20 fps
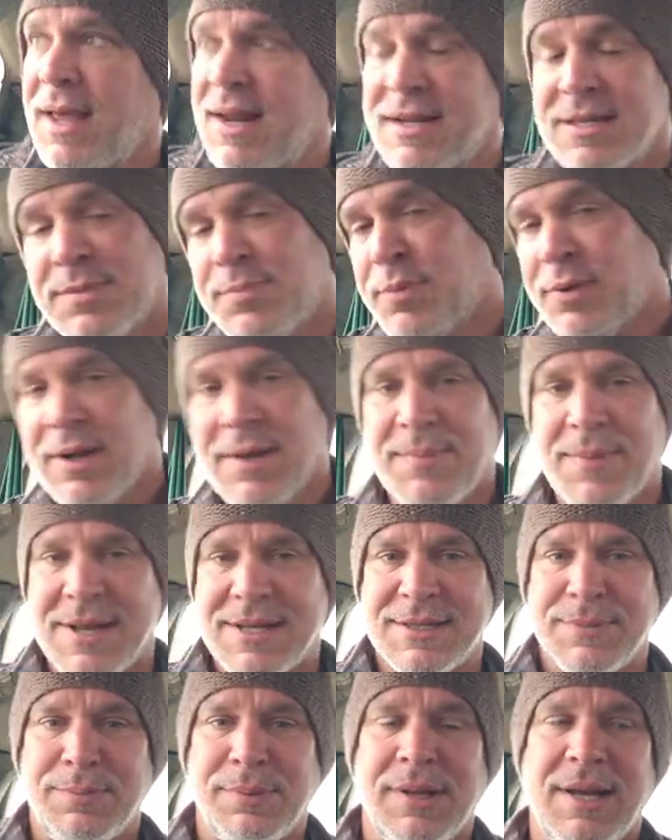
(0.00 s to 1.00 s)
It's a pretty
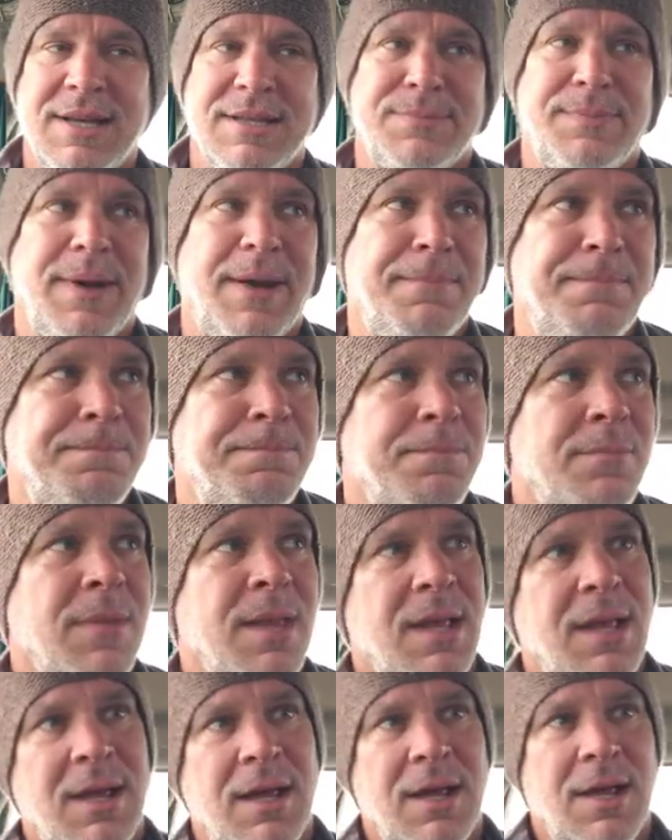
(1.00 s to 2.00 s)
amazing place, babe.
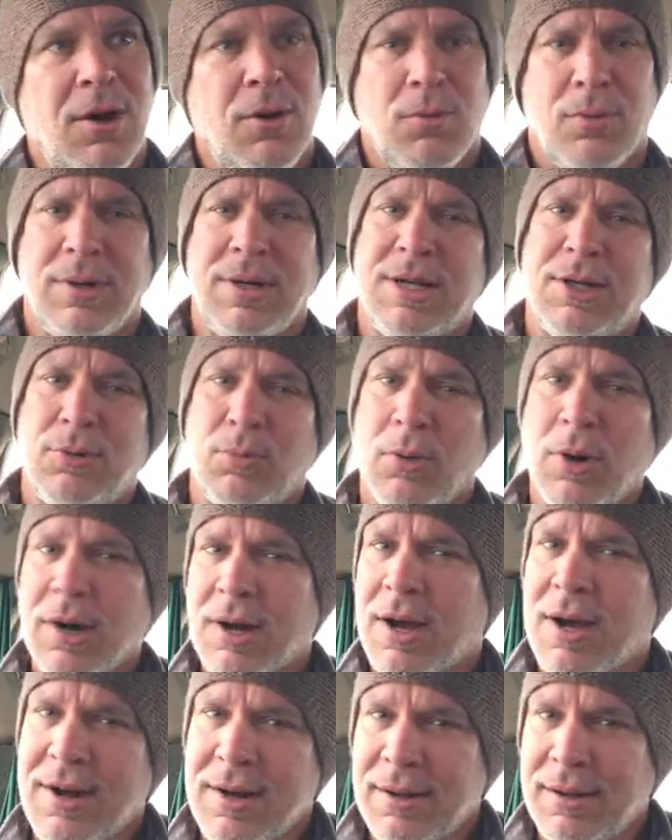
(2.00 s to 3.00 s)
We need to
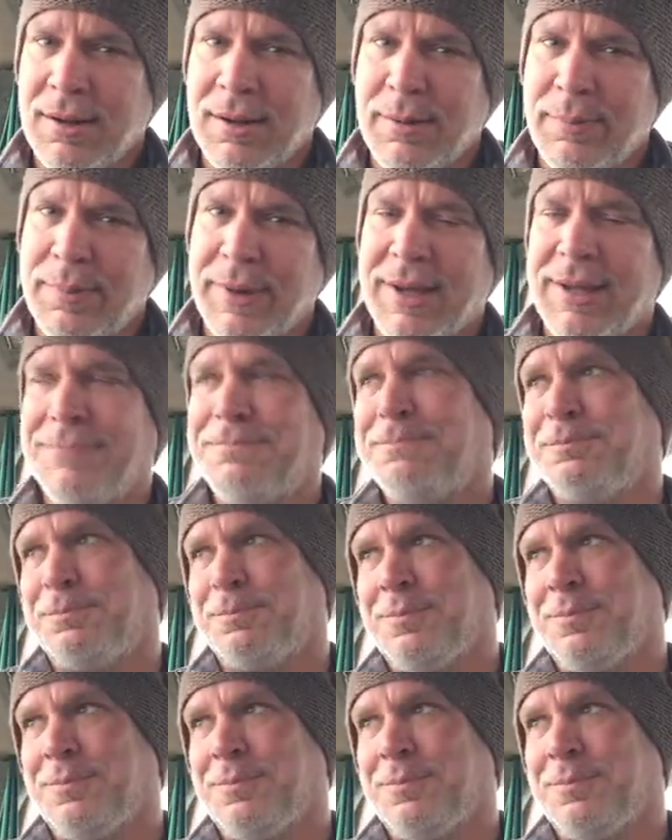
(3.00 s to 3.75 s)
work on it a little bit.